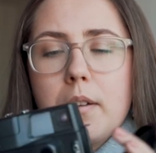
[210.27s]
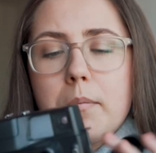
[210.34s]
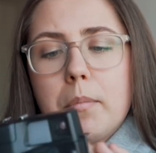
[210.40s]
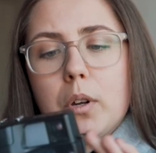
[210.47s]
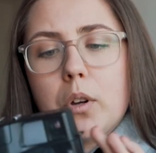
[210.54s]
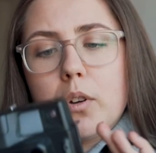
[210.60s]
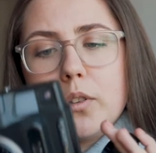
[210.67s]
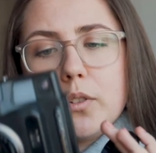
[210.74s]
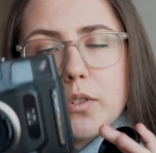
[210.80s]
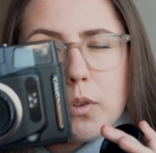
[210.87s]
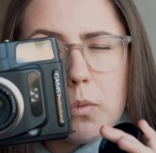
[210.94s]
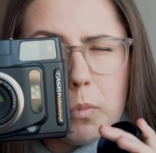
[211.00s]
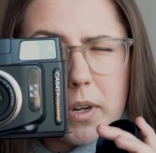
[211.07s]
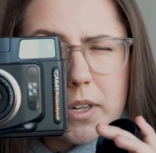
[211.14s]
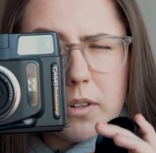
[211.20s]
because
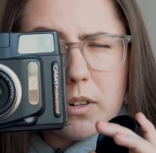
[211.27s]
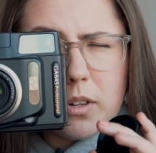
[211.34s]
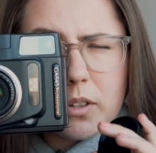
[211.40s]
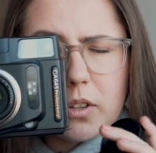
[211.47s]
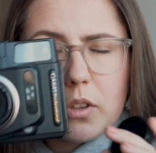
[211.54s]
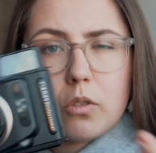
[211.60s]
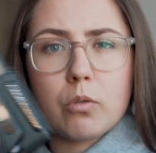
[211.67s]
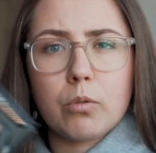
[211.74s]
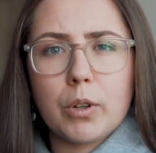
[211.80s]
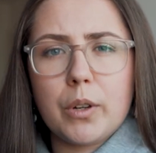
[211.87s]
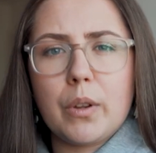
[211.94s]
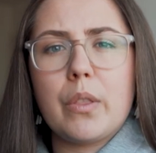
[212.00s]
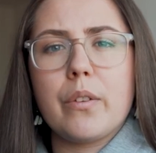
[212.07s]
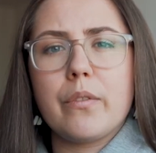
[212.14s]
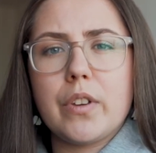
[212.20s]
when you look
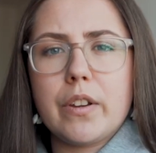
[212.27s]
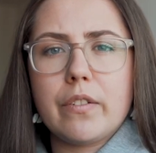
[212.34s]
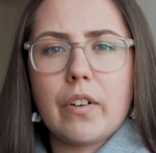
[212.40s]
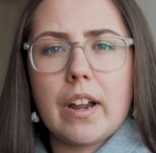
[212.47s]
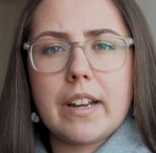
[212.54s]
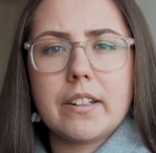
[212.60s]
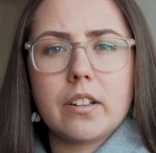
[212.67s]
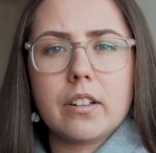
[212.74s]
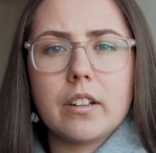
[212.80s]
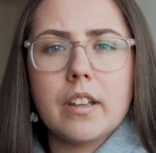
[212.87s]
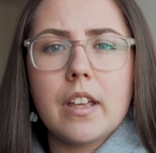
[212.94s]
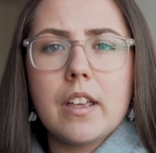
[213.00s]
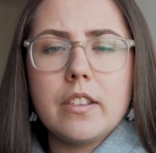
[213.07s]
through the viewfinder,